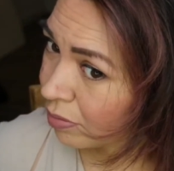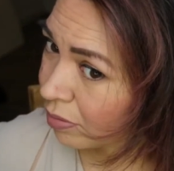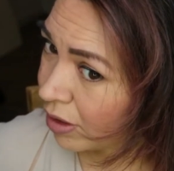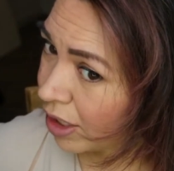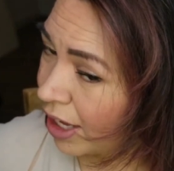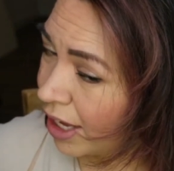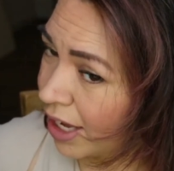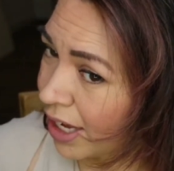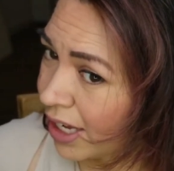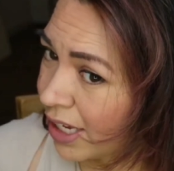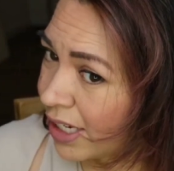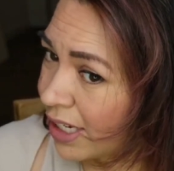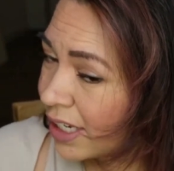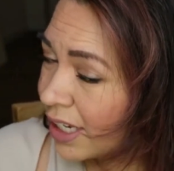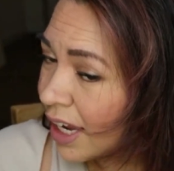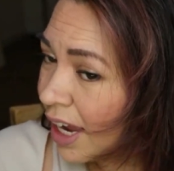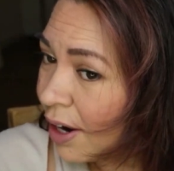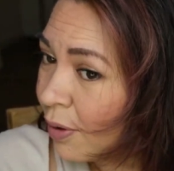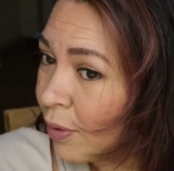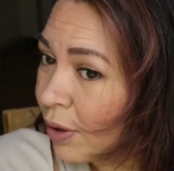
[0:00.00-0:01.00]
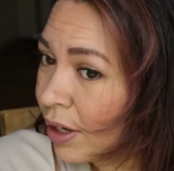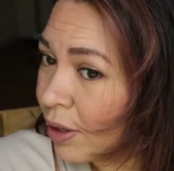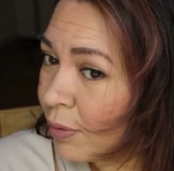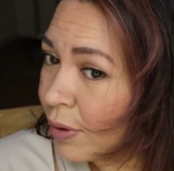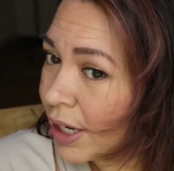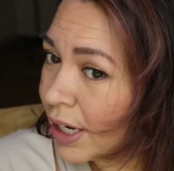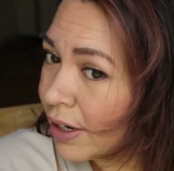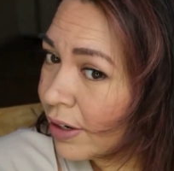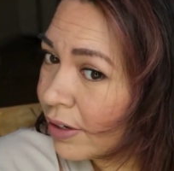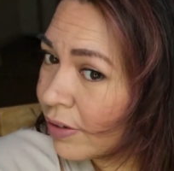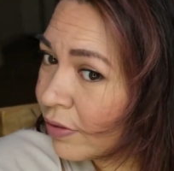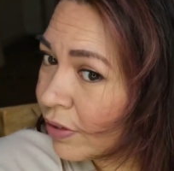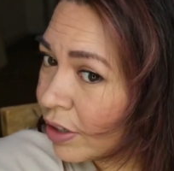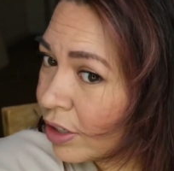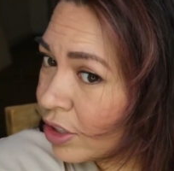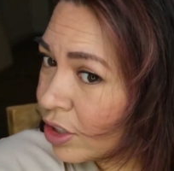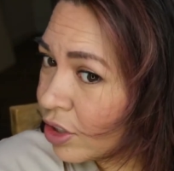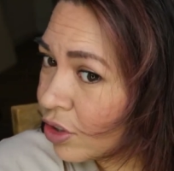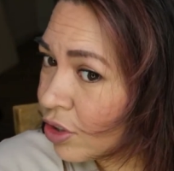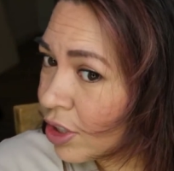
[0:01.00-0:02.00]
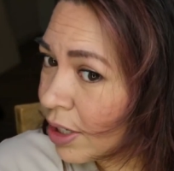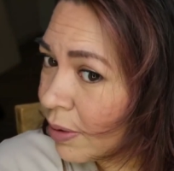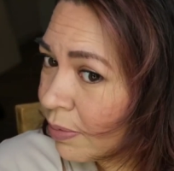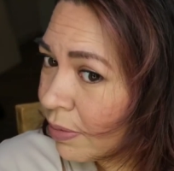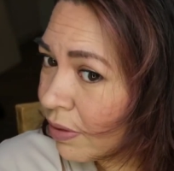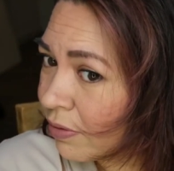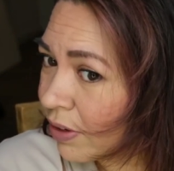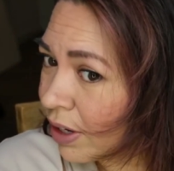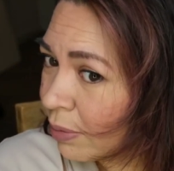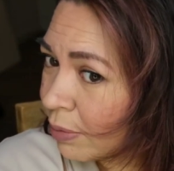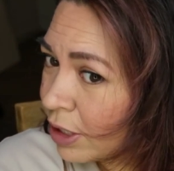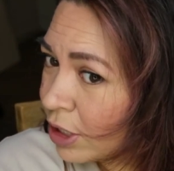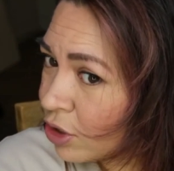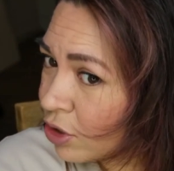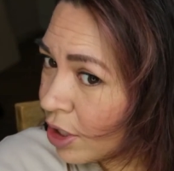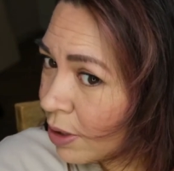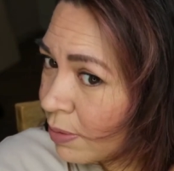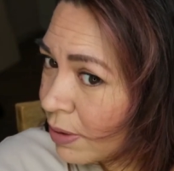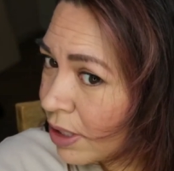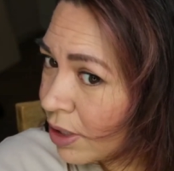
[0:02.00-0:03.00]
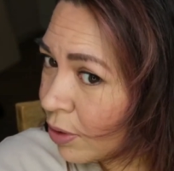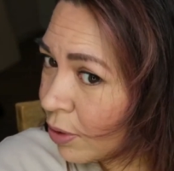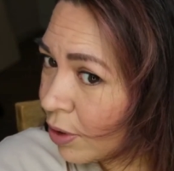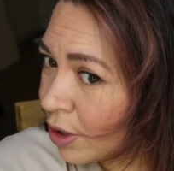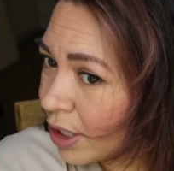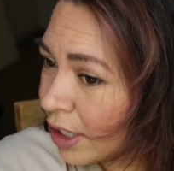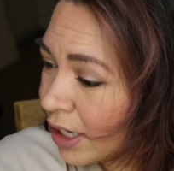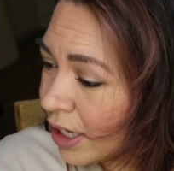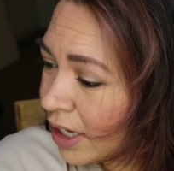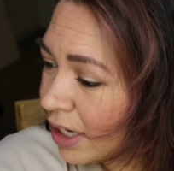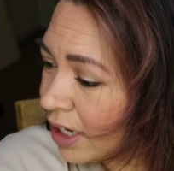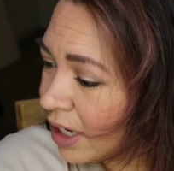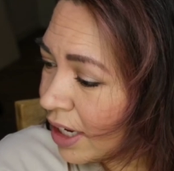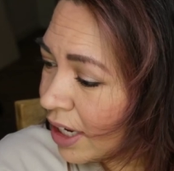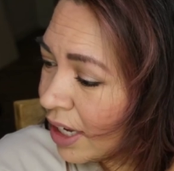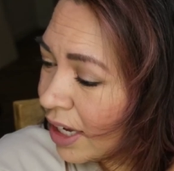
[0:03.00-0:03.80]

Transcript: And I went away for a family trip to Oregon.